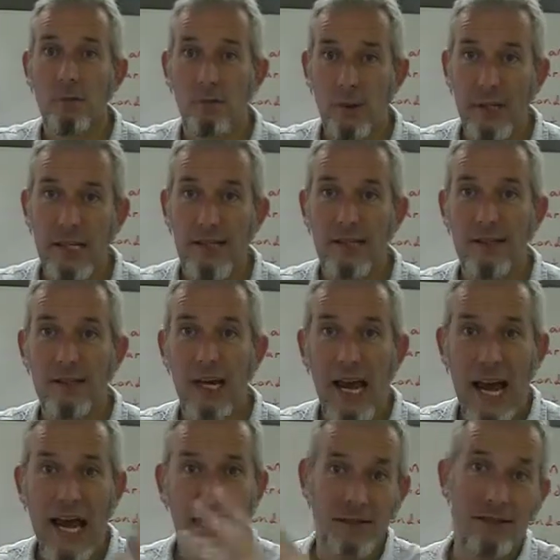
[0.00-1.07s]
Please
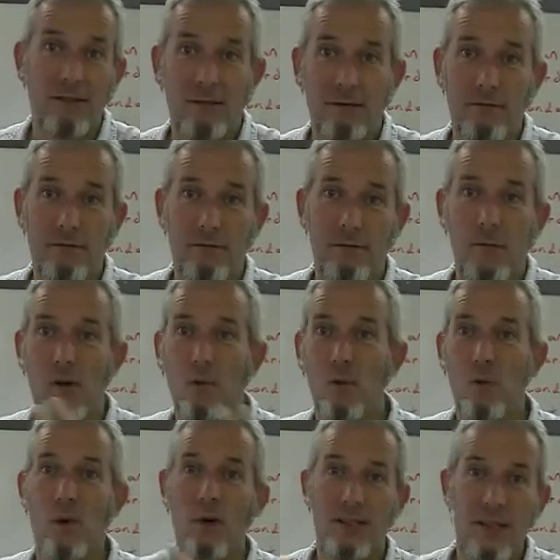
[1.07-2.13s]
ask,
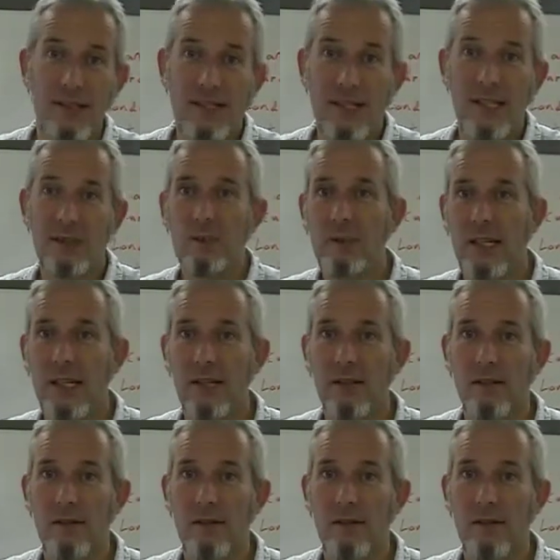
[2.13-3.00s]
what does this mean?